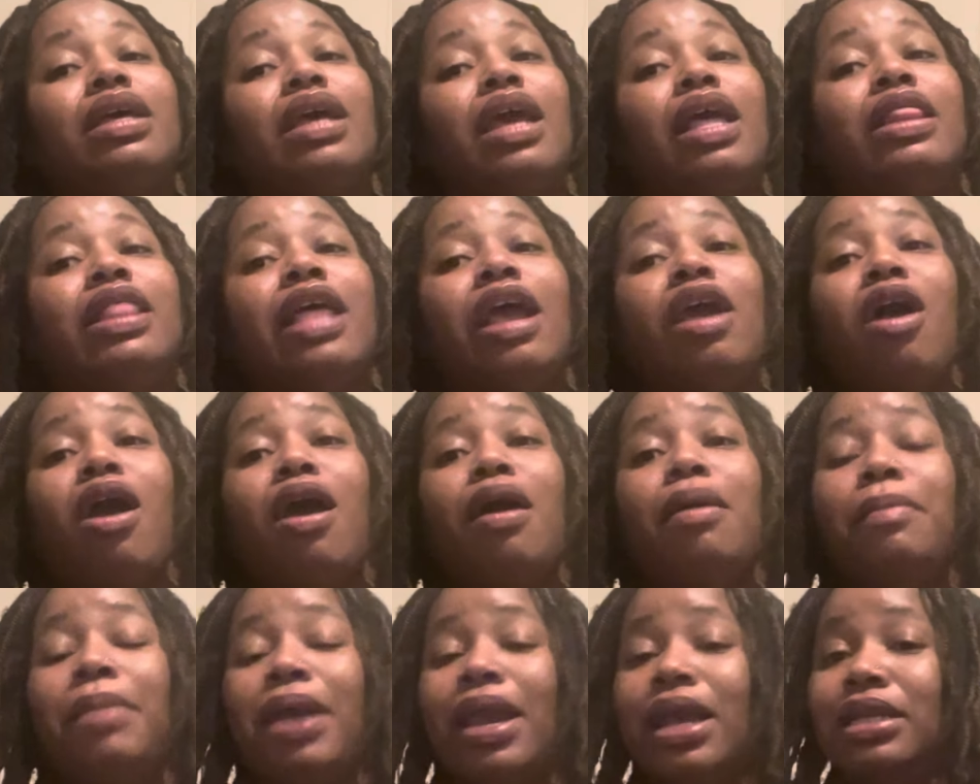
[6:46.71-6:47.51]
They
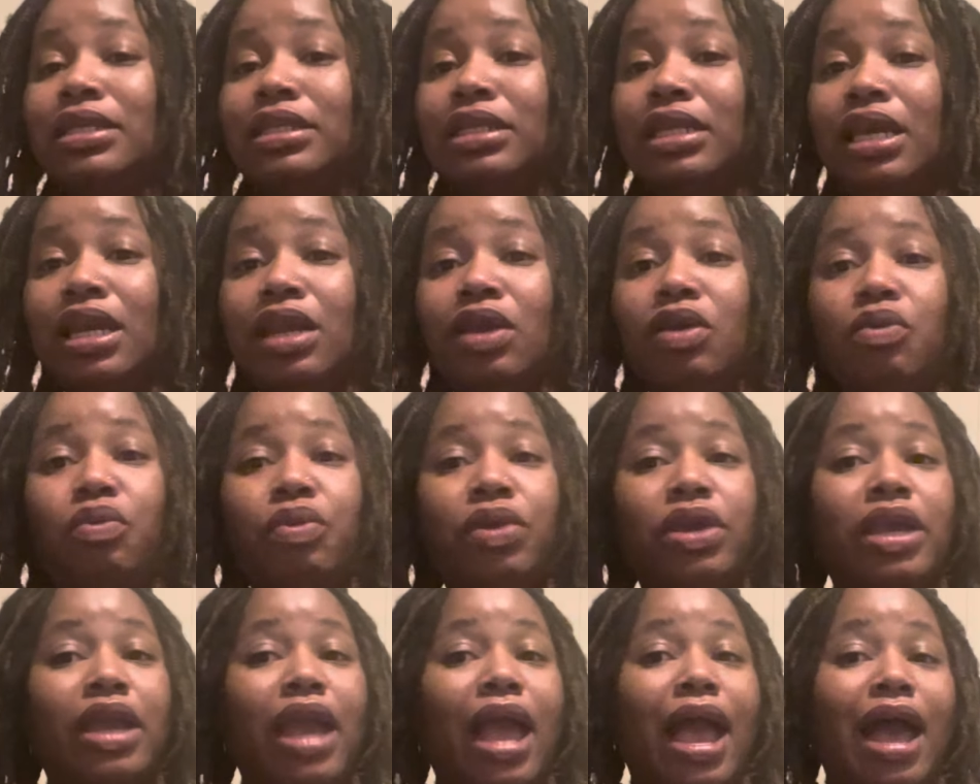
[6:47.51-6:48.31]
are amazing.
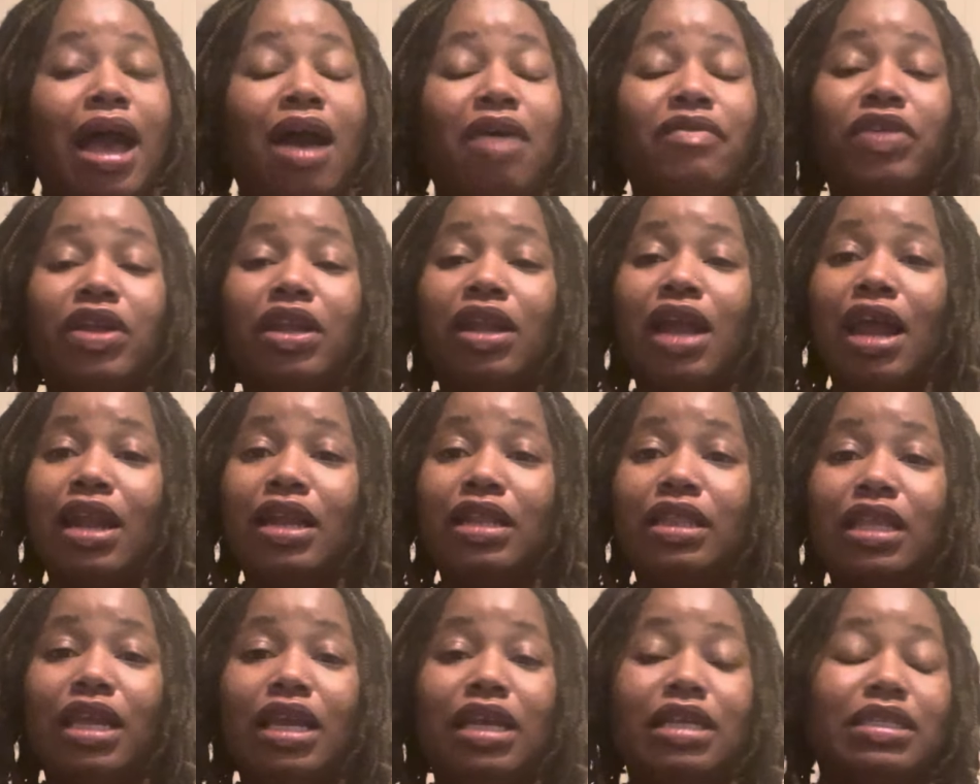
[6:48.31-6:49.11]
We have a lot
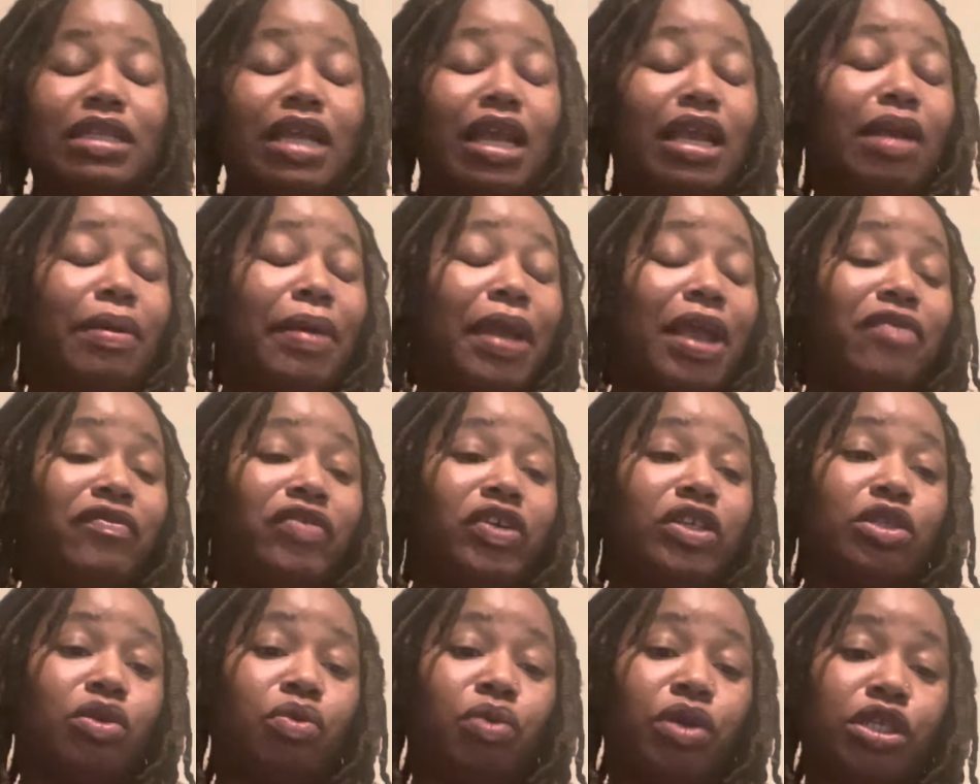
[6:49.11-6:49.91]
of things. They pay
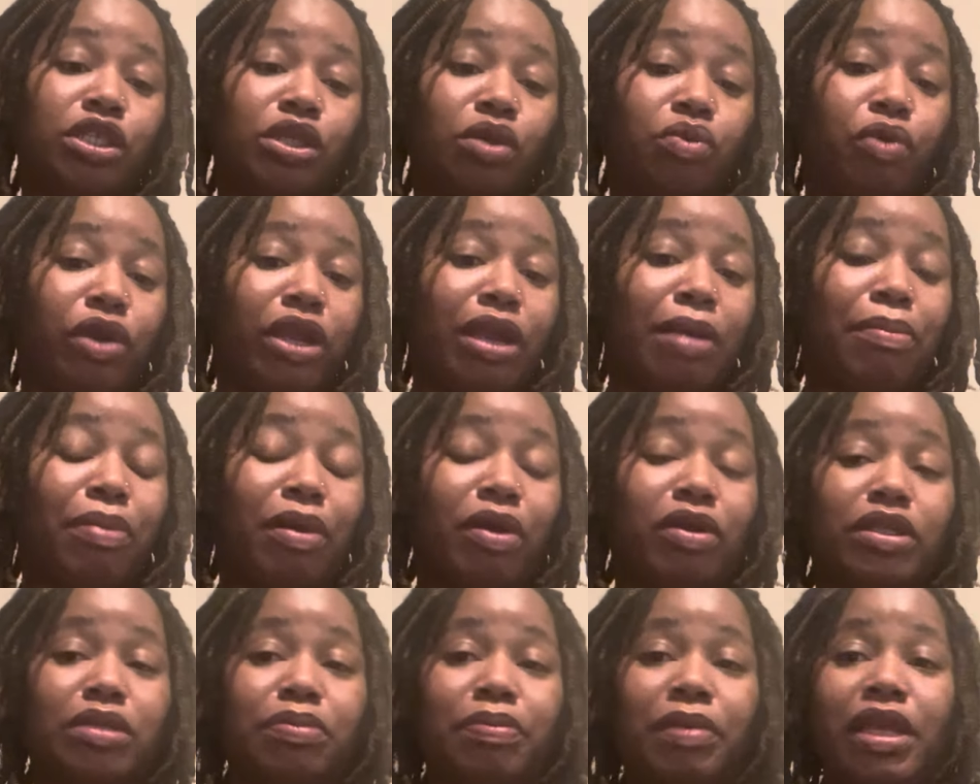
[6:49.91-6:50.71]
for tuition
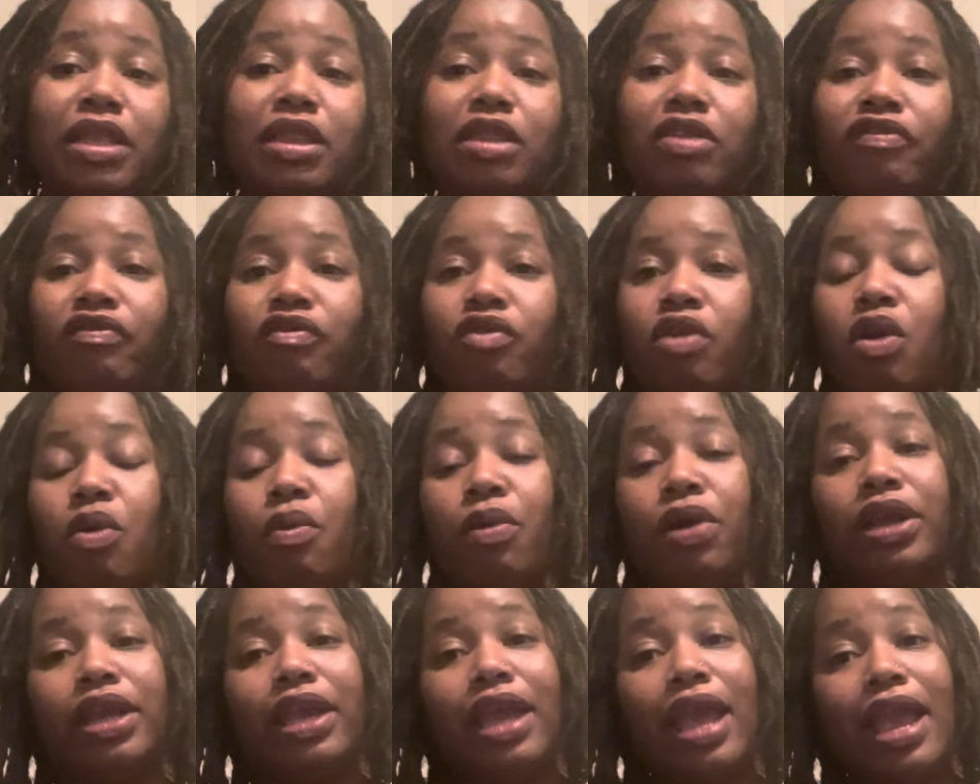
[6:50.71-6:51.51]
reimbursement, the
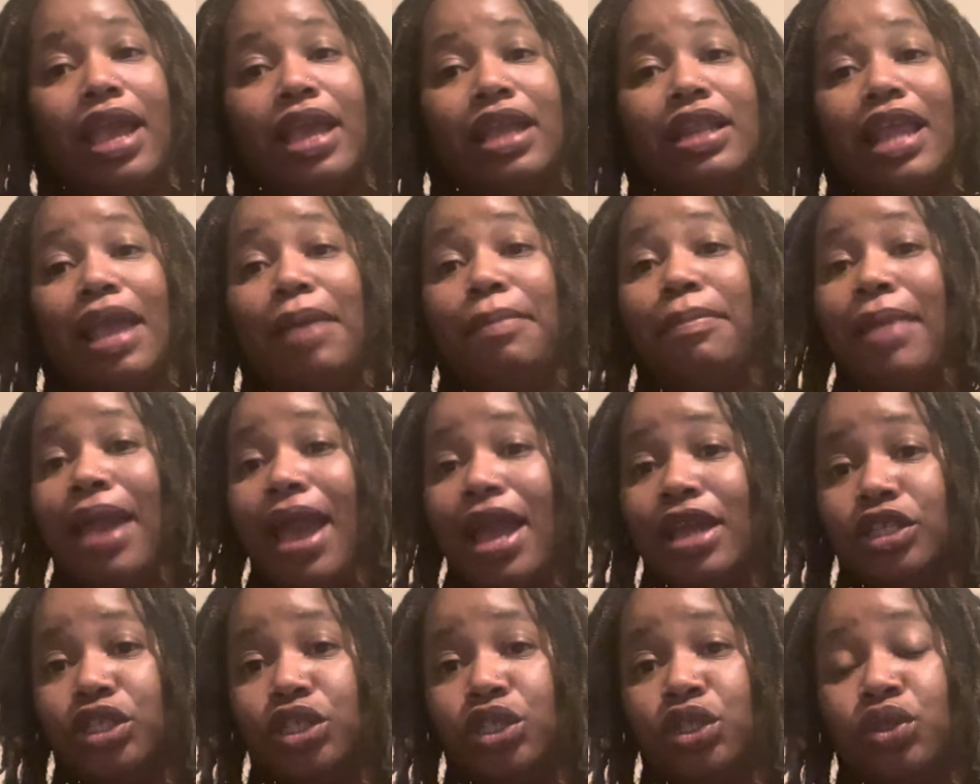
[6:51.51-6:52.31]
401k, they
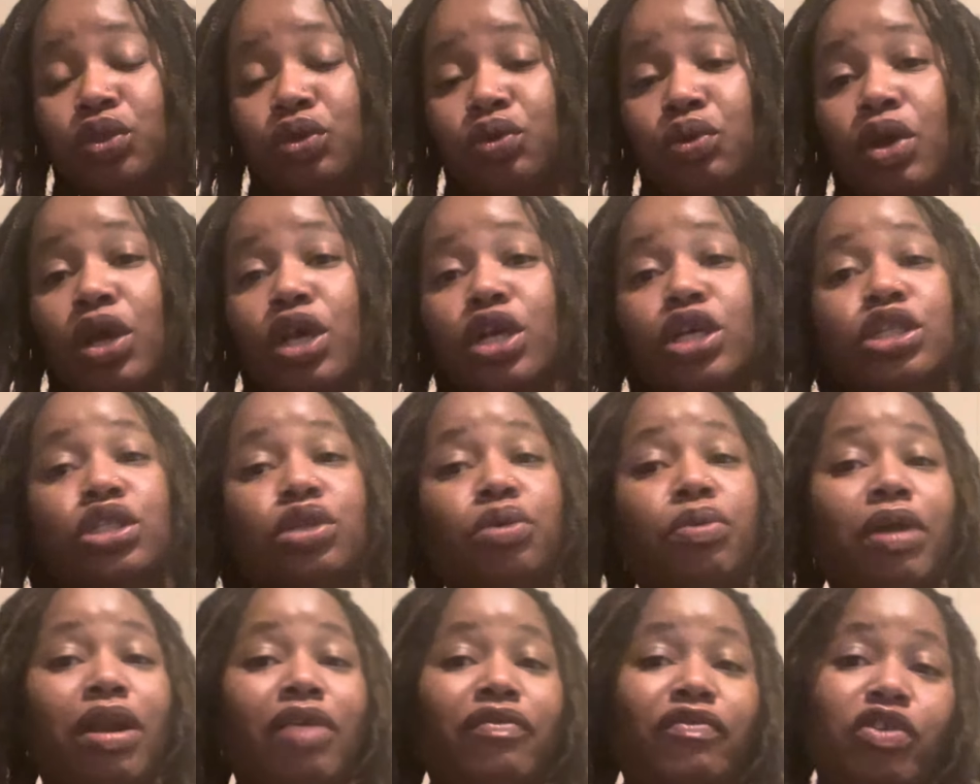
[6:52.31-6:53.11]
match you. So
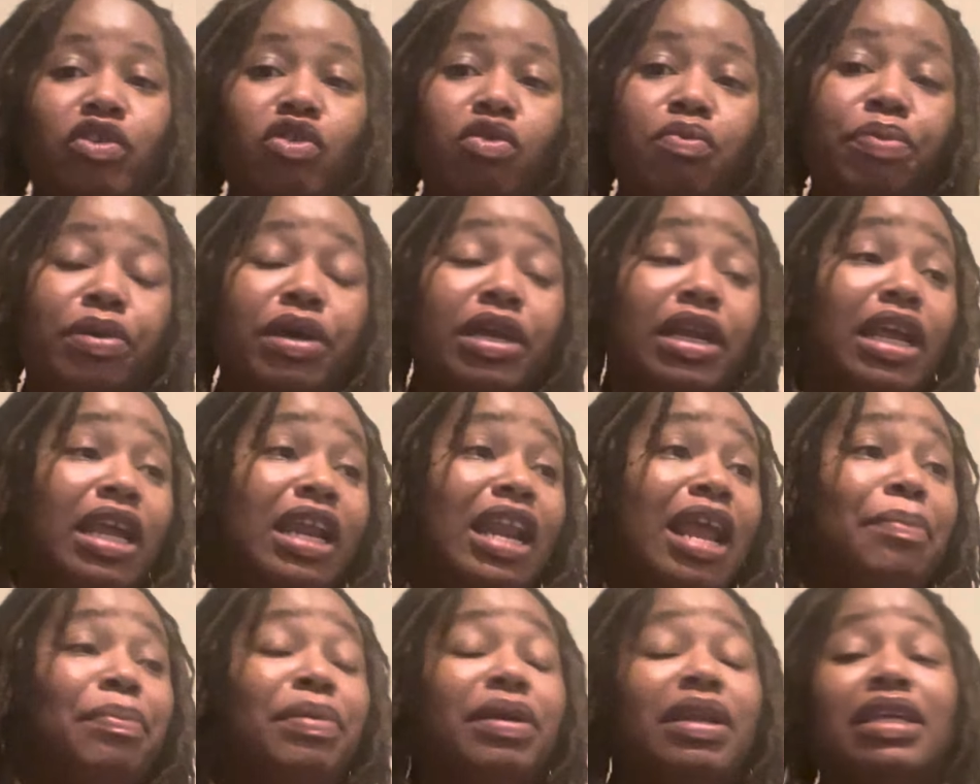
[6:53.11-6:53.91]
whatever you put in,
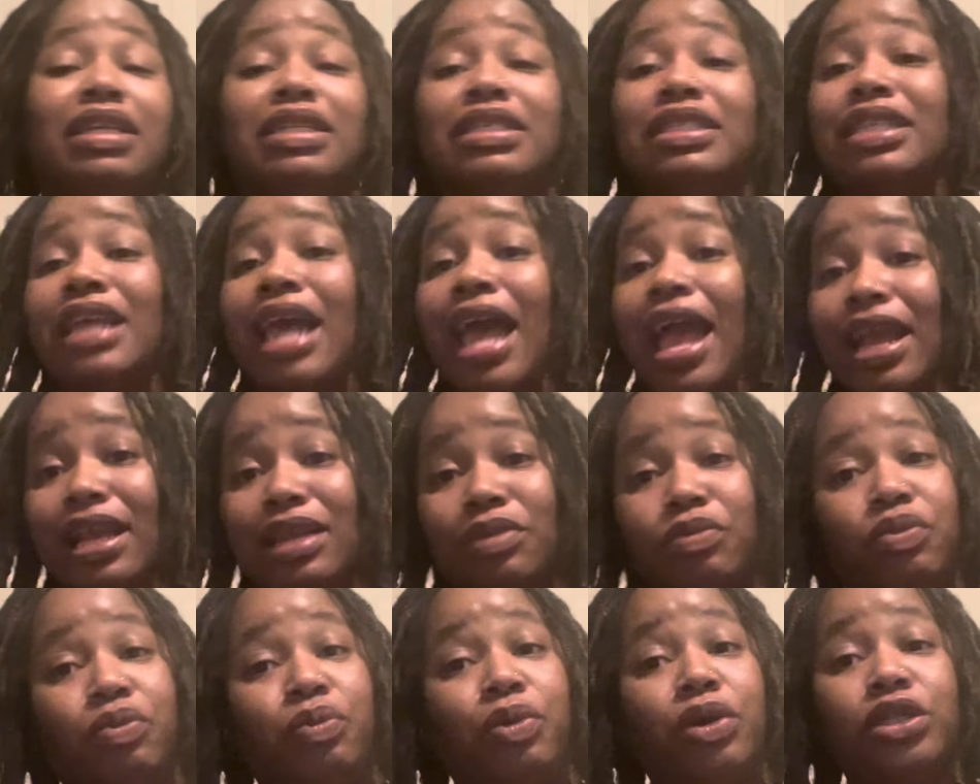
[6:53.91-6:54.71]
they put
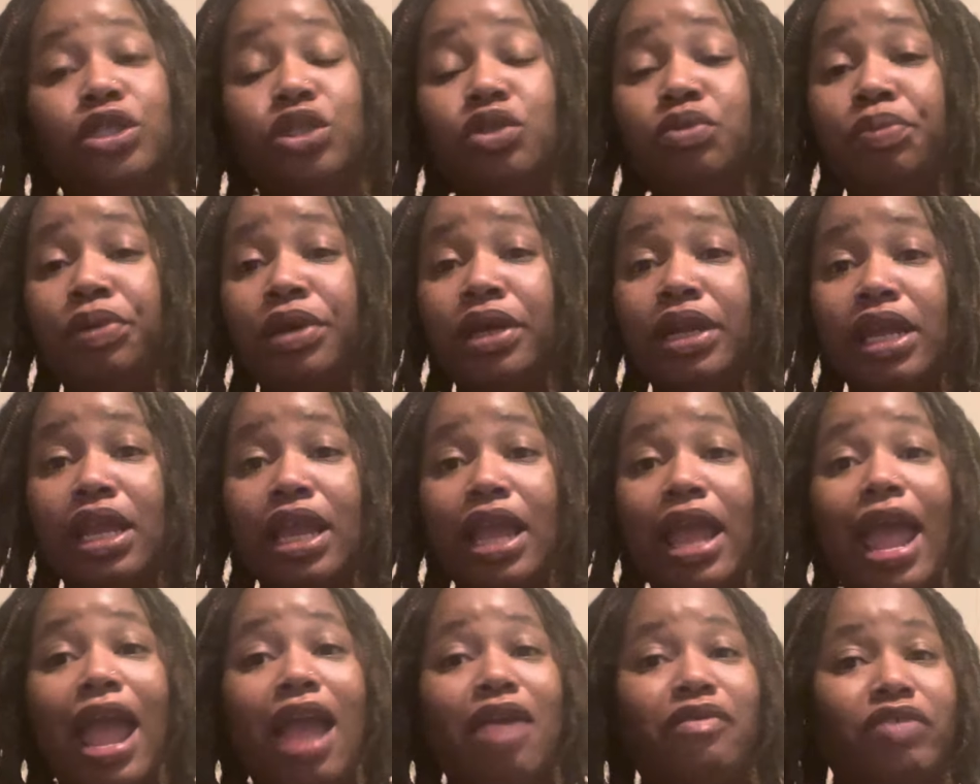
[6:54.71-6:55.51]
exact what you put
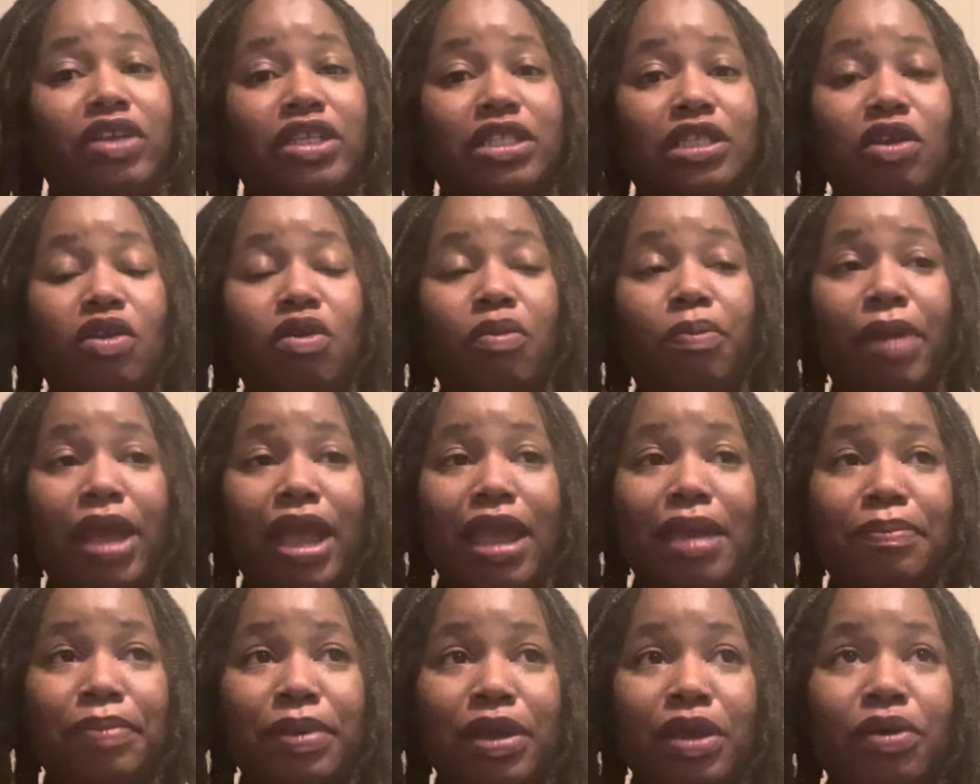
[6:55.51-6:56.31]
in every single
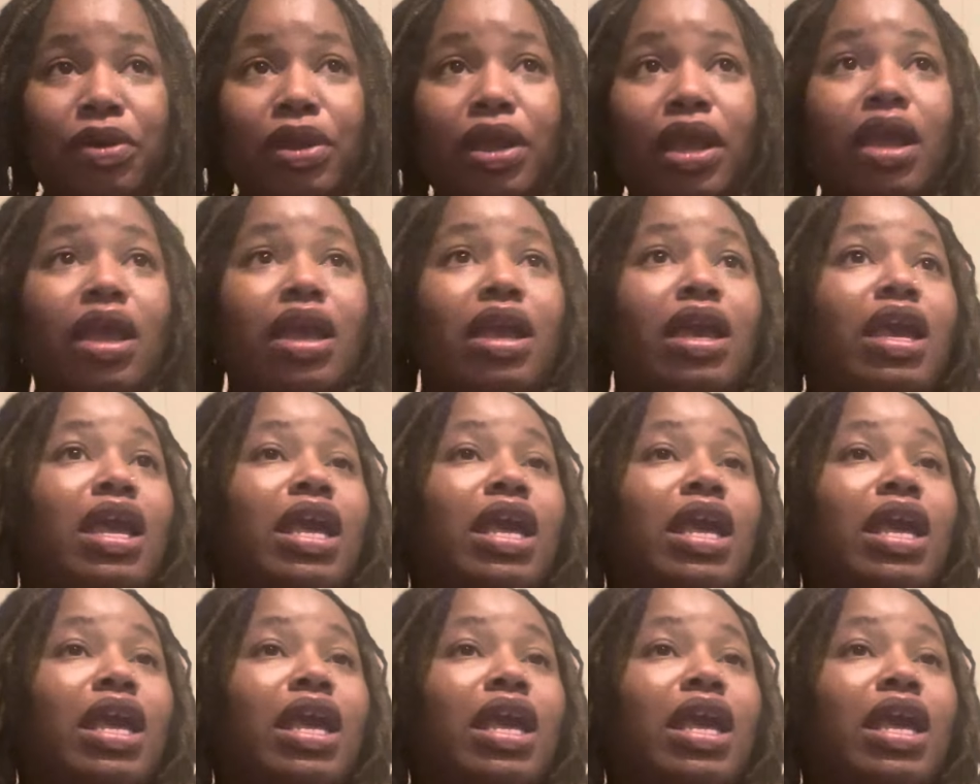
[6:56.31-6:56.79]
pay period.